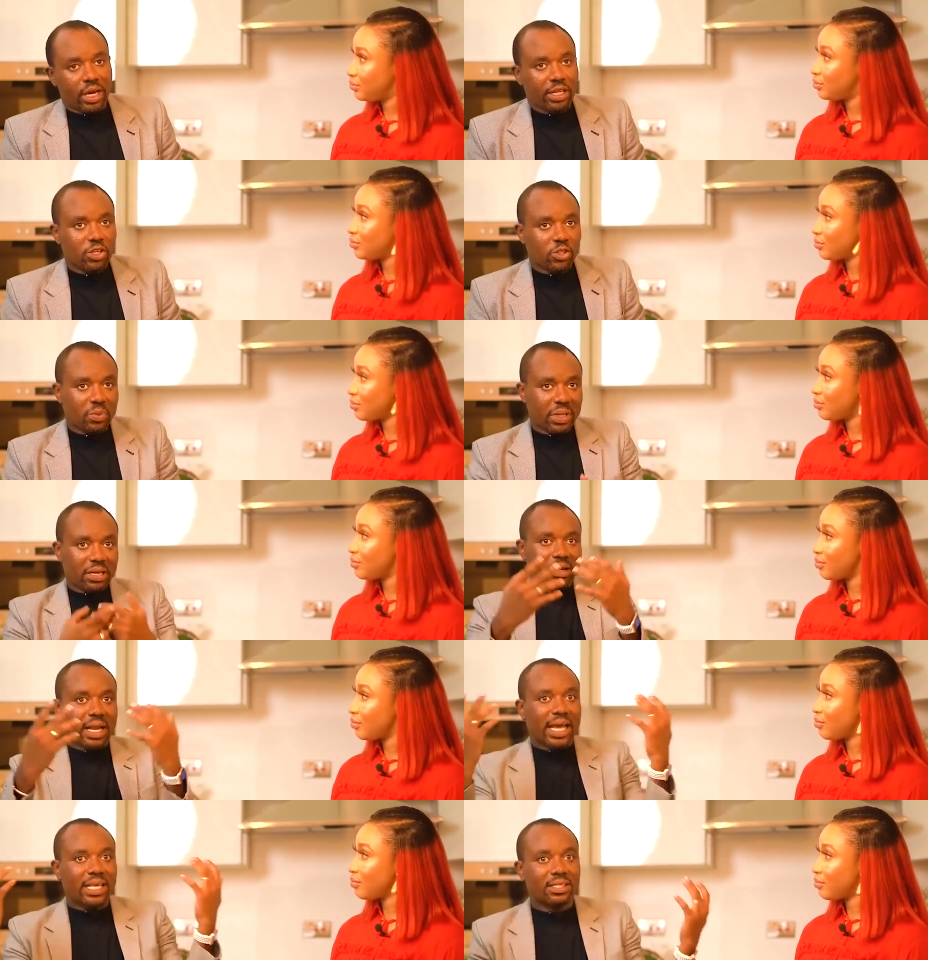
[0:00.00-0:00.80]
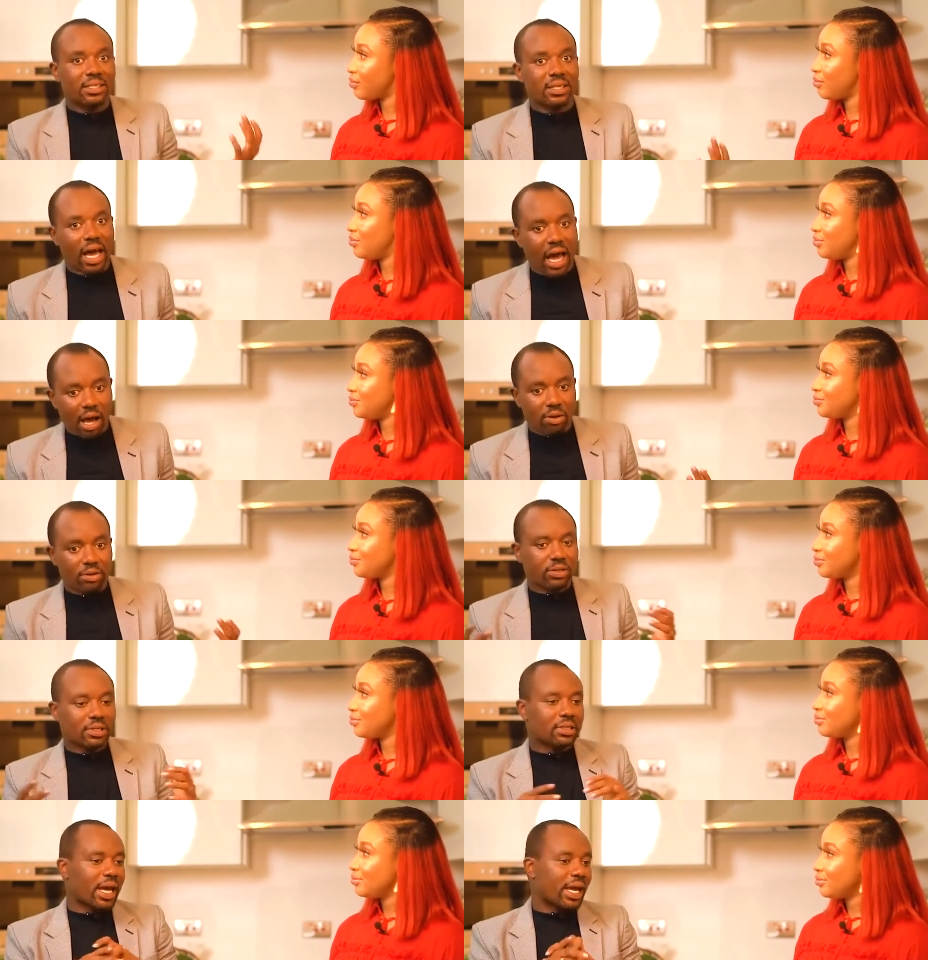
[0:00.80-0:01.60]
Speaker 1: can't just be in the nice
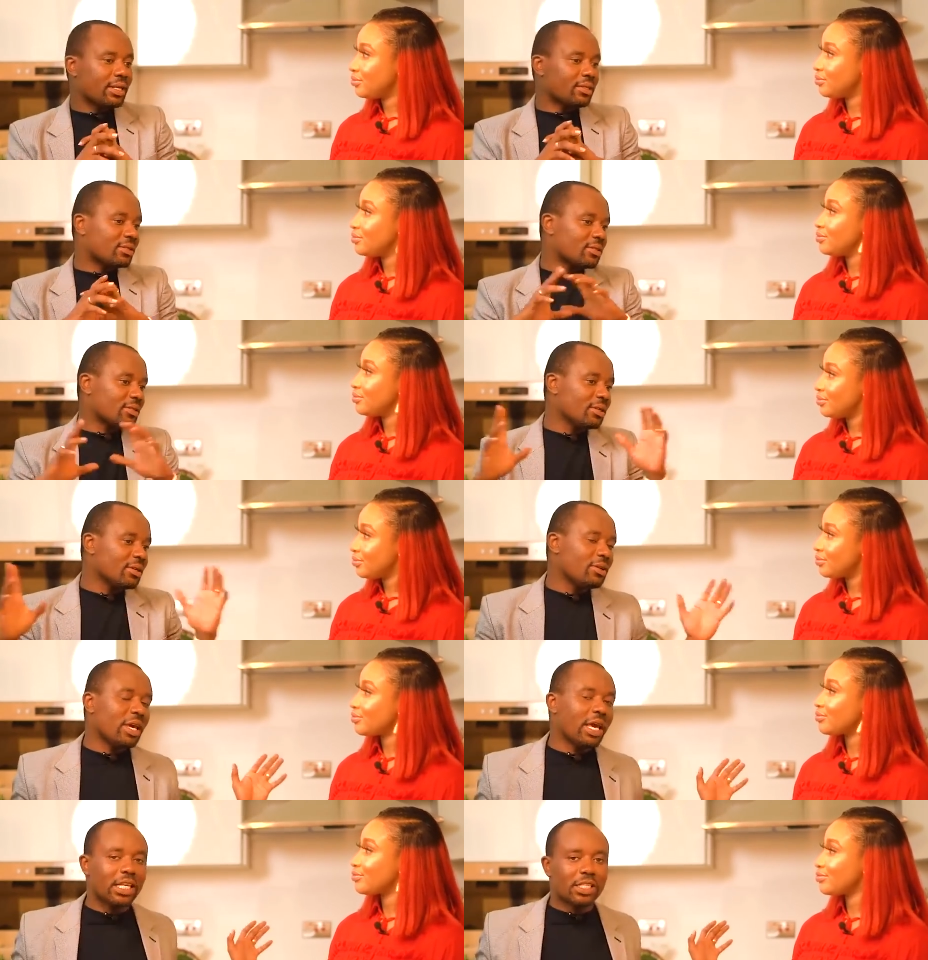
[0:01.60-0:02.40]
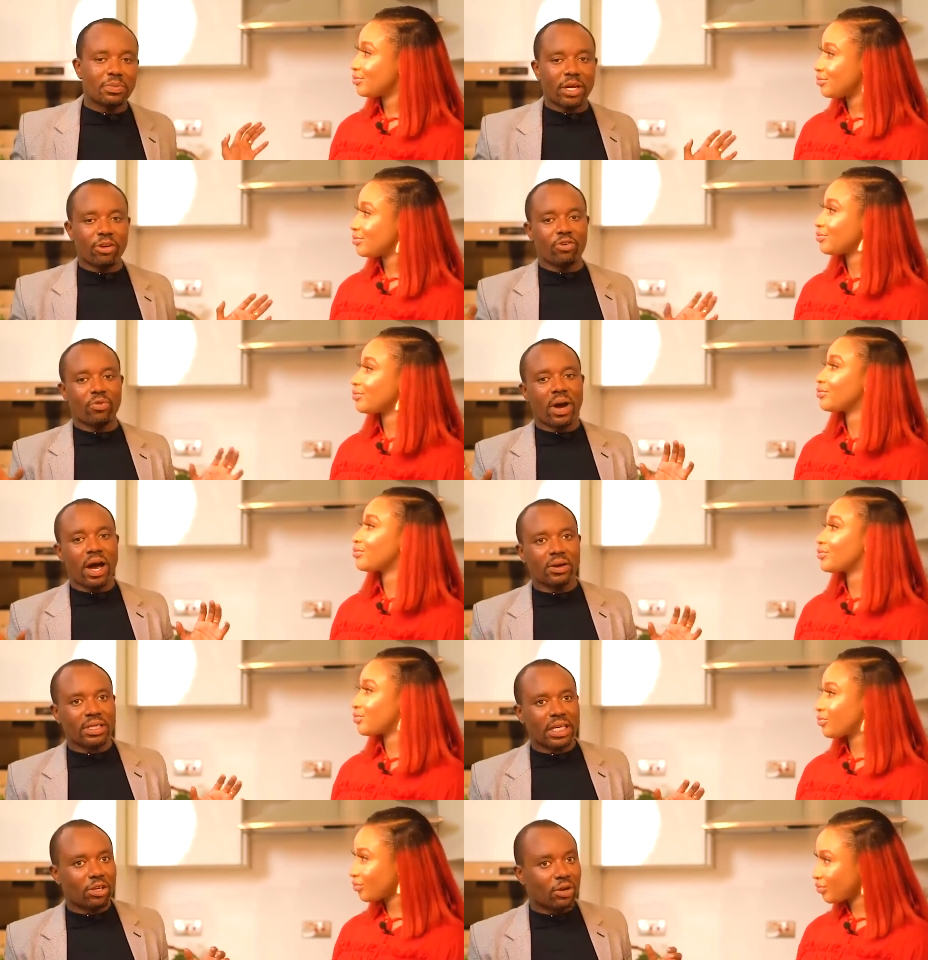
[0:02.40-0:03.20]
house, nice eight bedroom
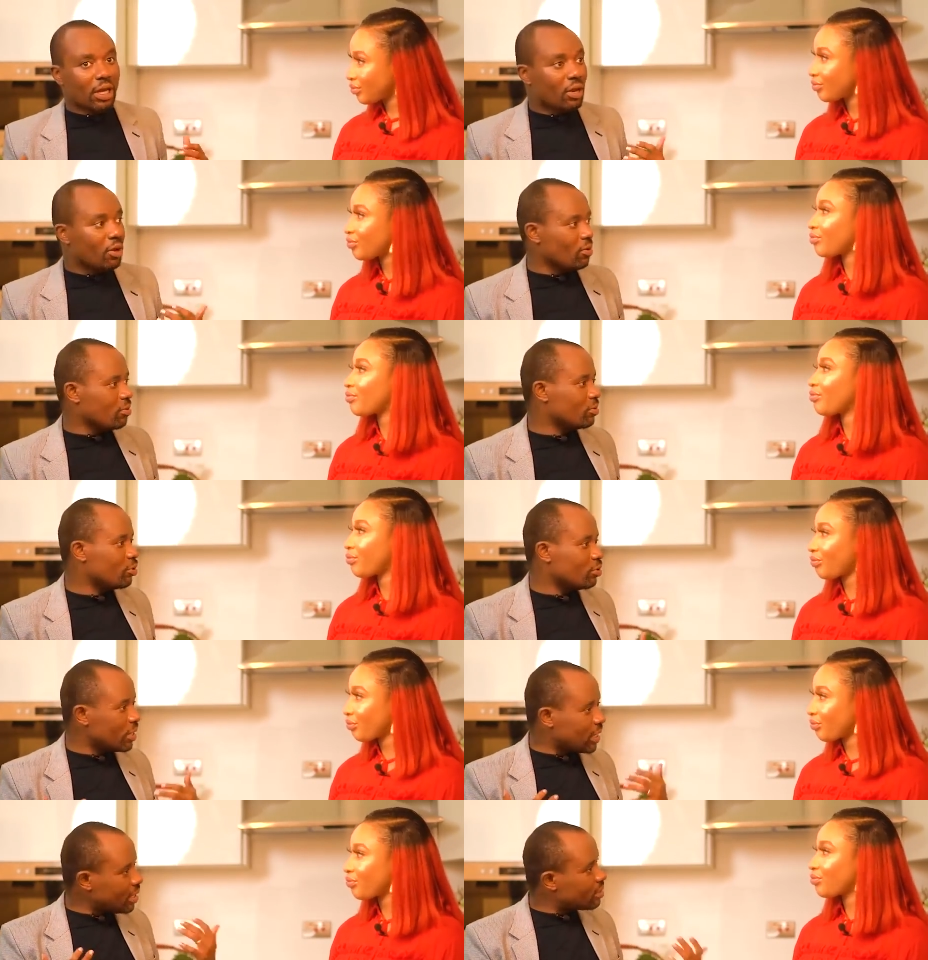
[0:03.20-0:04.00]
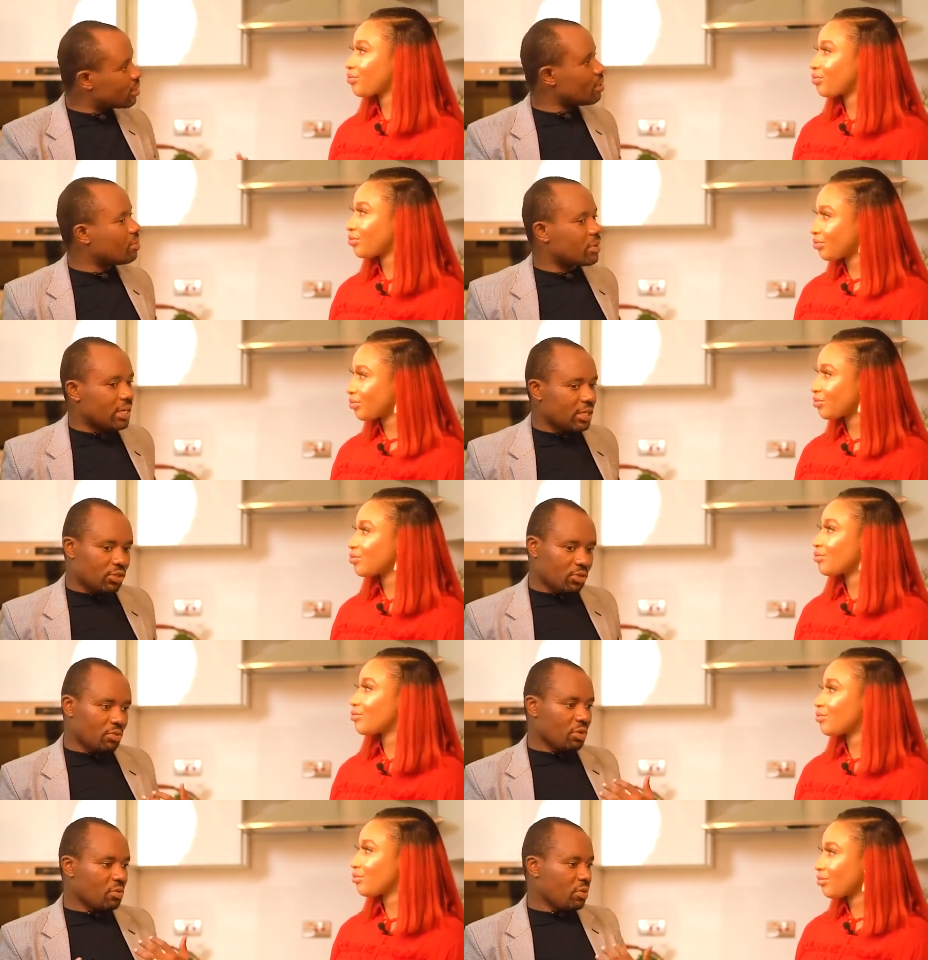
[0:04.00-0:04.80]
house and you're alone. You need somebody
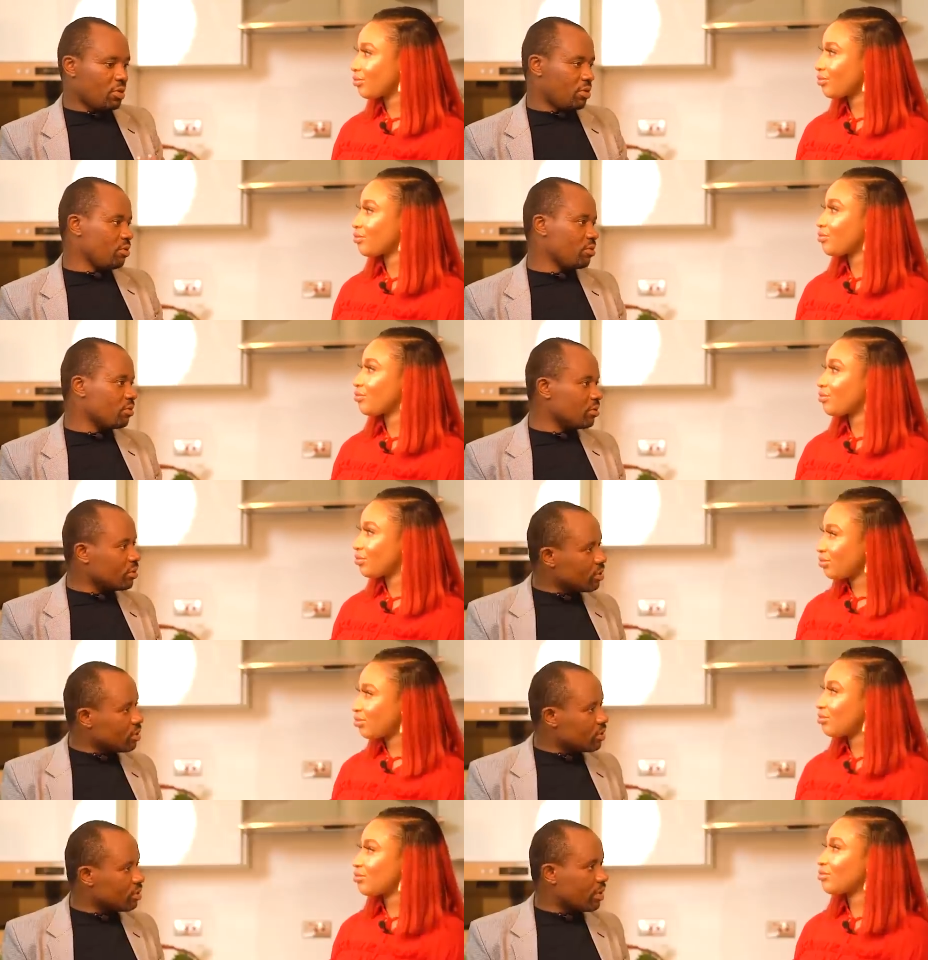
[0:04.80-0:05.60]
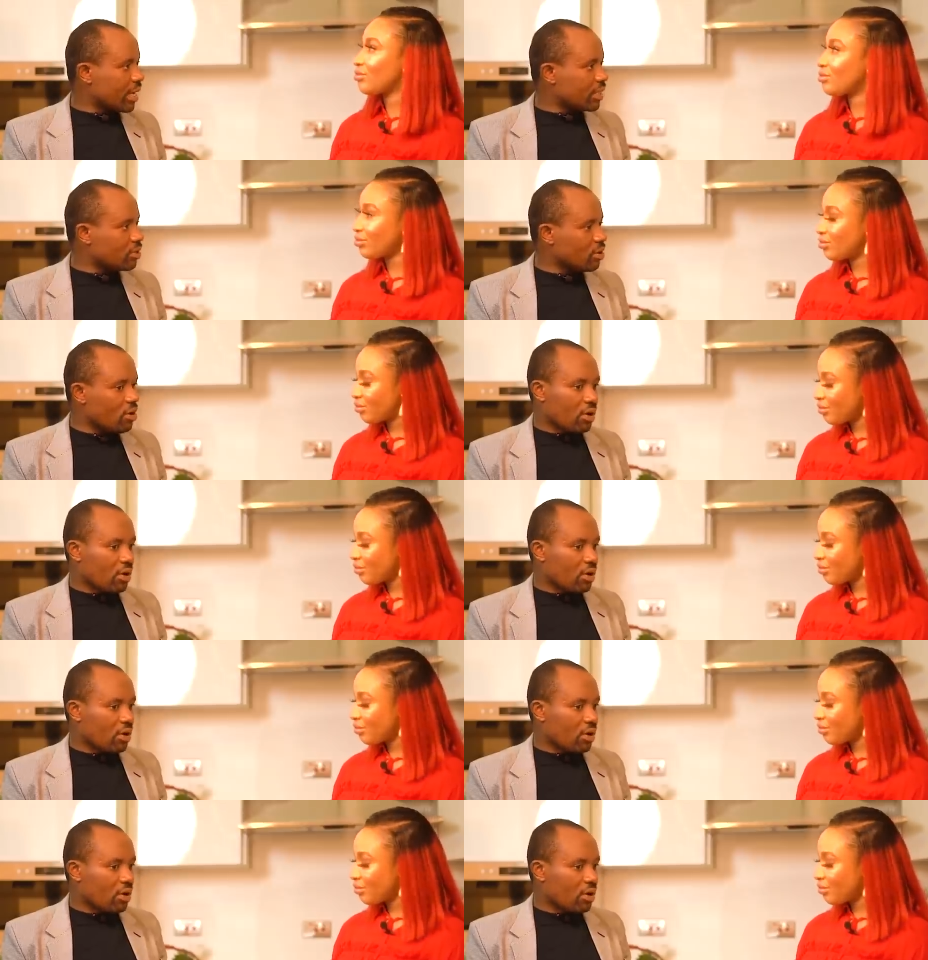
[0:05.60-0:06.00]
to be with you, right?